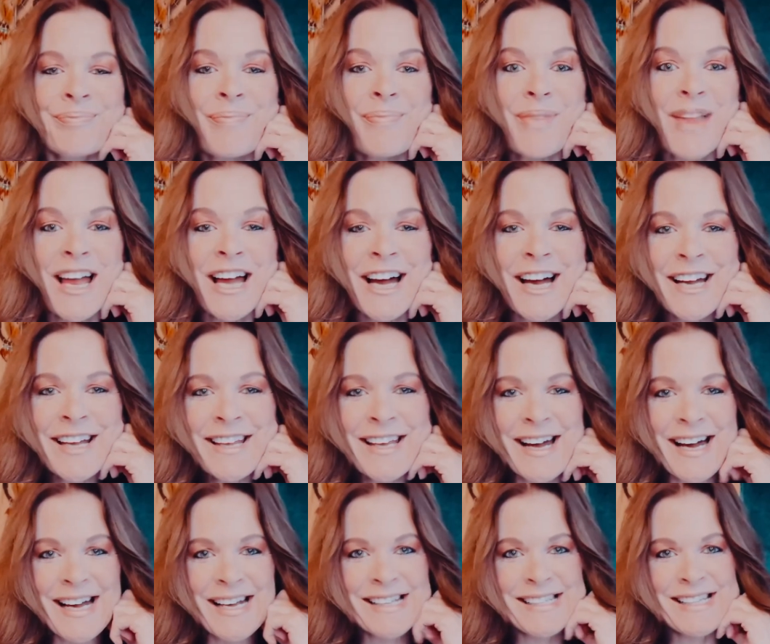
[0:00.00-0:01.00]
Hi
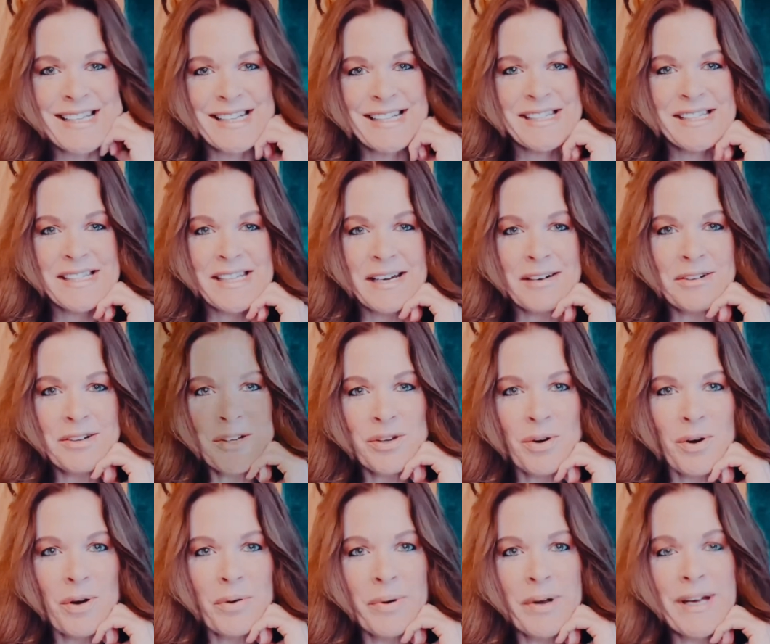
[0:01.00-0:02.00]
guys, it's Sarah
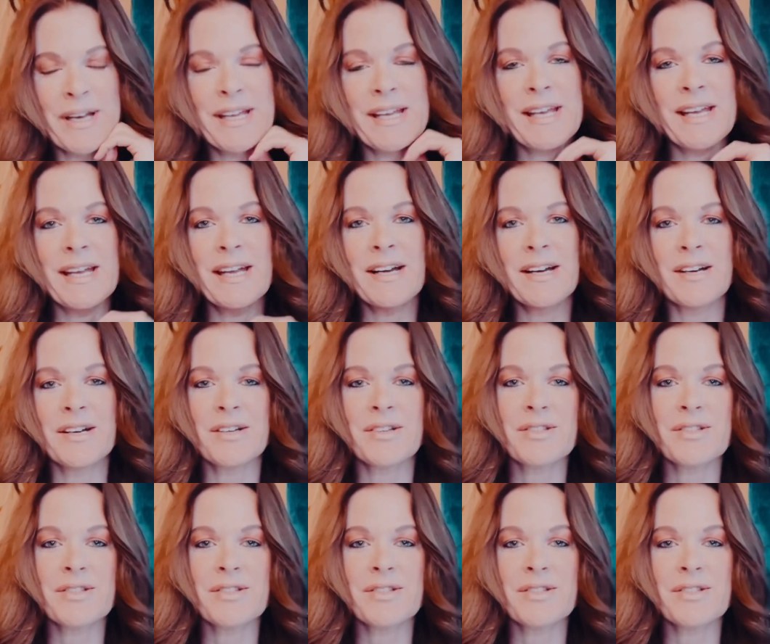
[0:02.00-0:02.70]
Norwood here